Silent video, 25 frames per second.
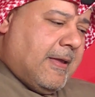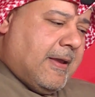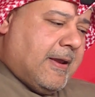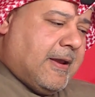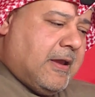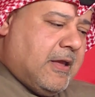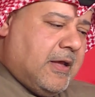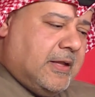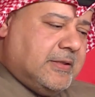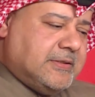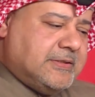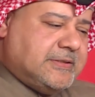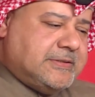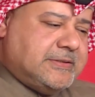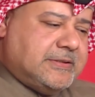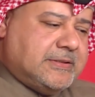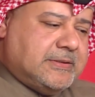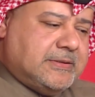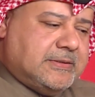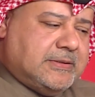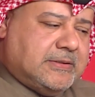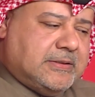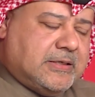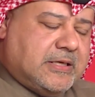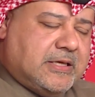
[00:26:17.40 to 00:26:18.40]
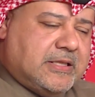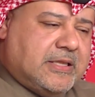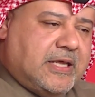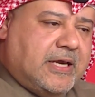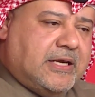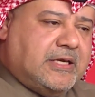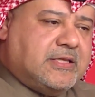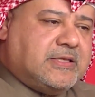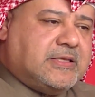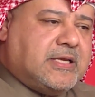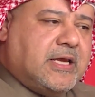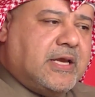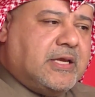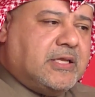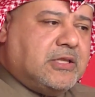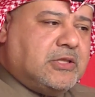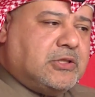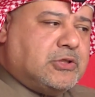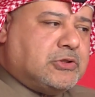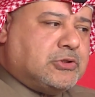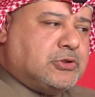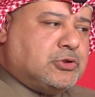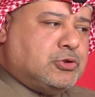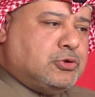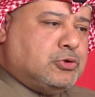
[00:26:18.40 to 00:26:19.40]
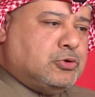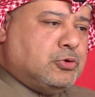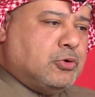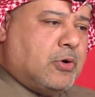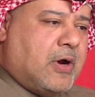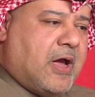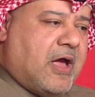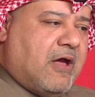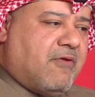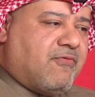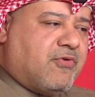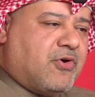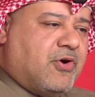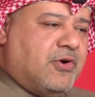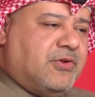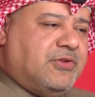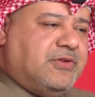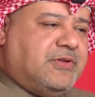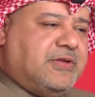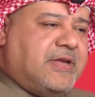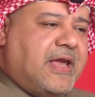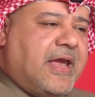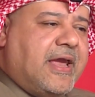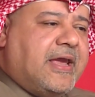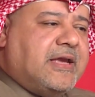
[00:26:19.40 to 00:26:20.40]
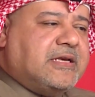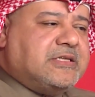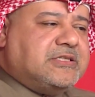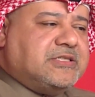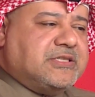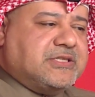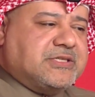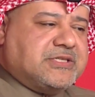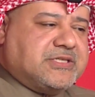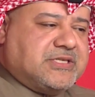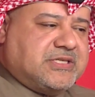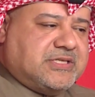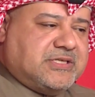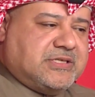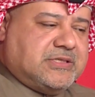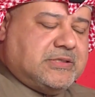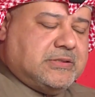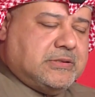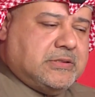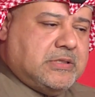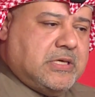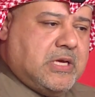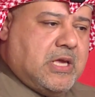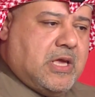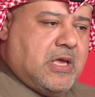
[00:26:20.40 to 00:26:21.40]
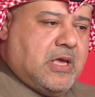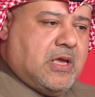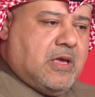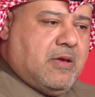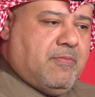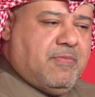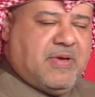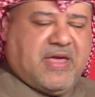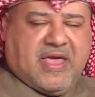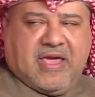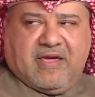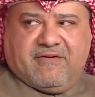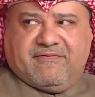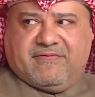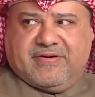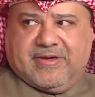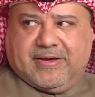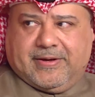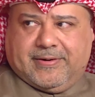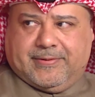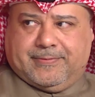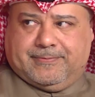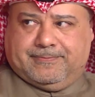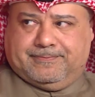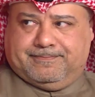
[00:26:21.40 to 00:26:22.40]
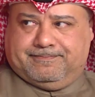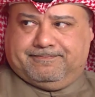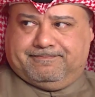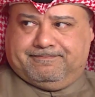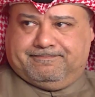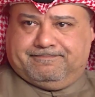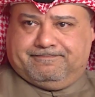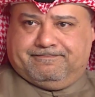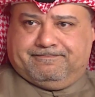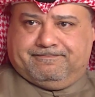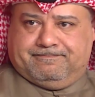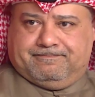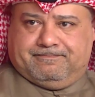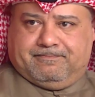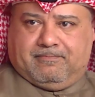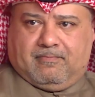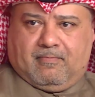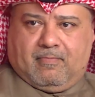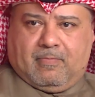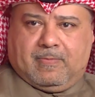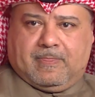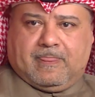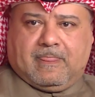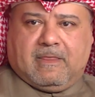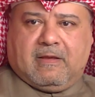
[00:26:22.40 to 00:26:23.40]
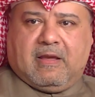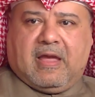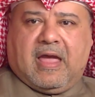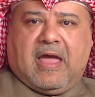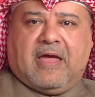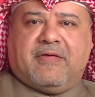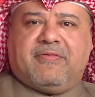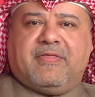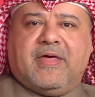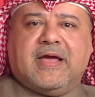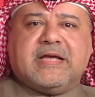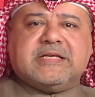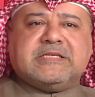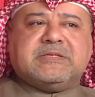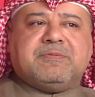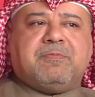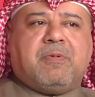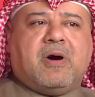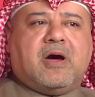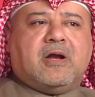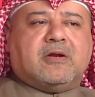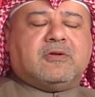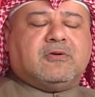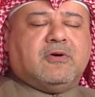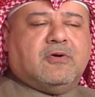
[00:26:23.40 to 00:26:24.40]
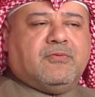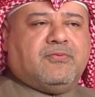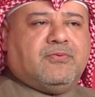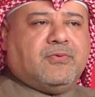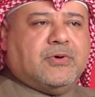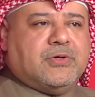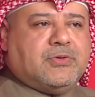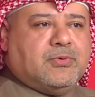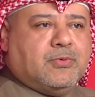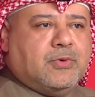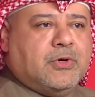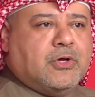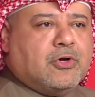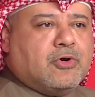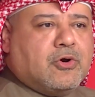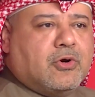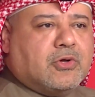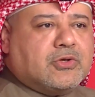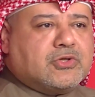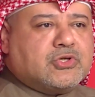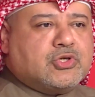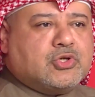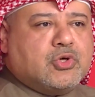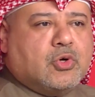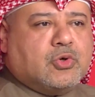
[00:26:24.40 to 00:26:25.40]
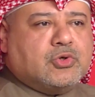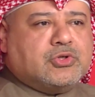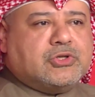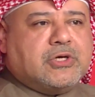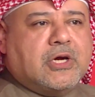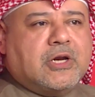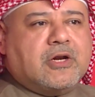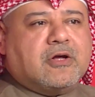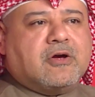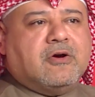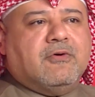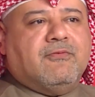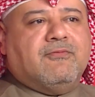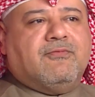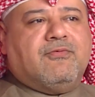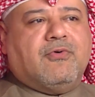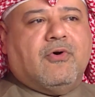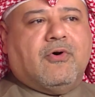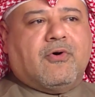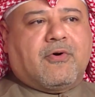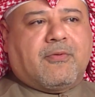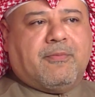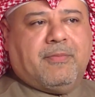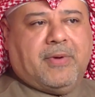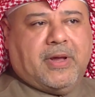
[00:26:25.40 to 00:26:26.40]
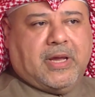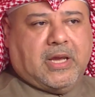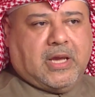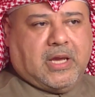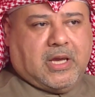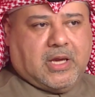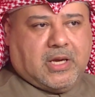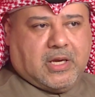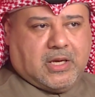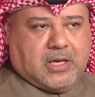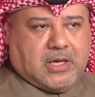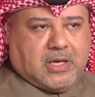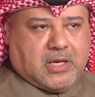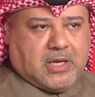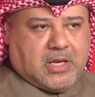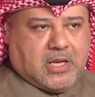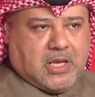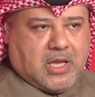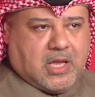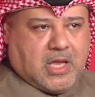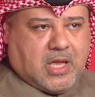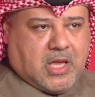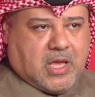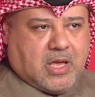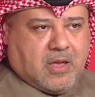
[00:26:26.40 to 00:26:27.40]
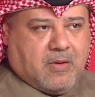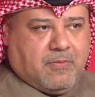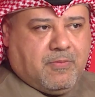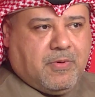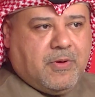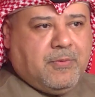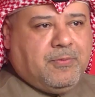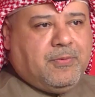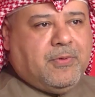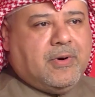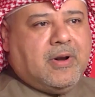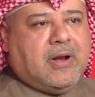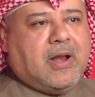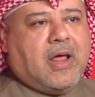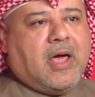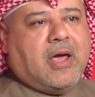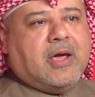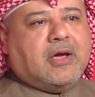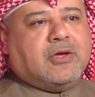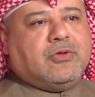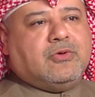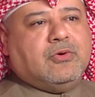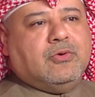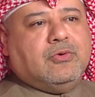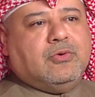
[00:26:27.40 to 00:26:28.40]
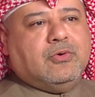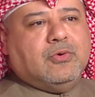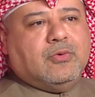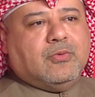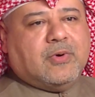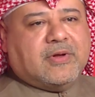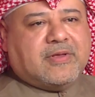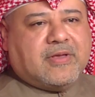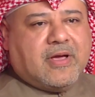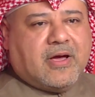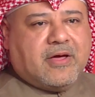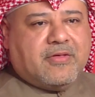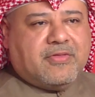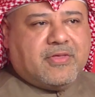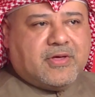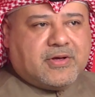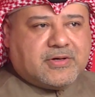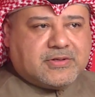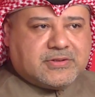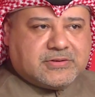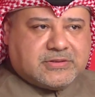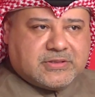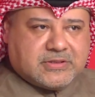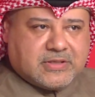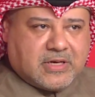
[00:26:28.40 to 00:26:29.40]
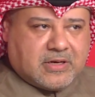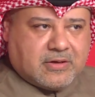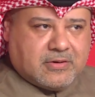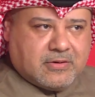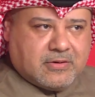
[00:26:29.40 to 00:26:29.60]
culture, they tend to have contagious behavior. Yeah. And that's part of what we call social conforming. People like to do what others